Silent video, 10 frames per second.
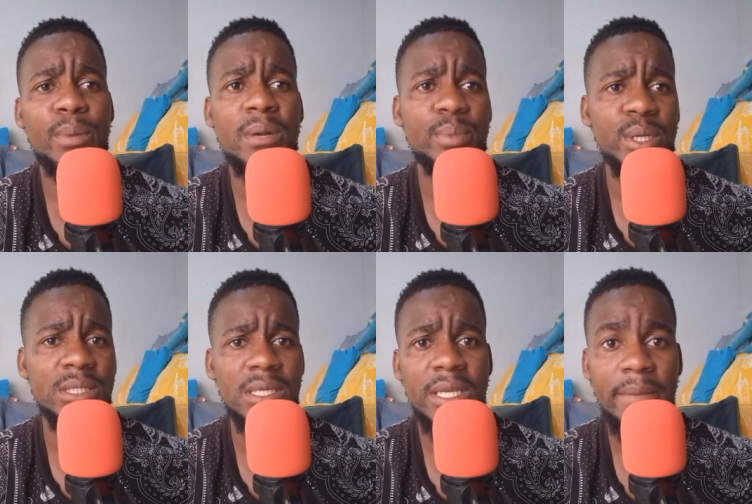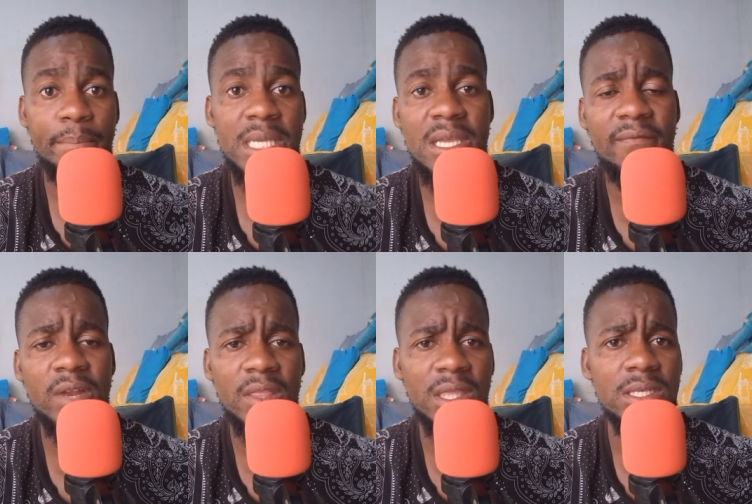Peterson can behave
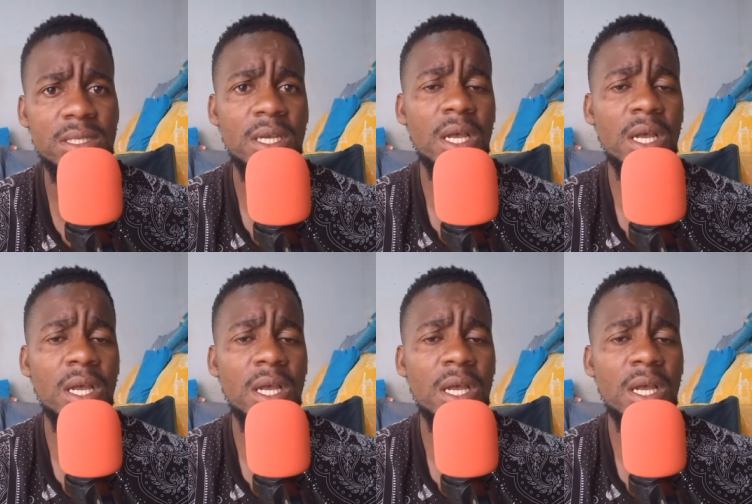like this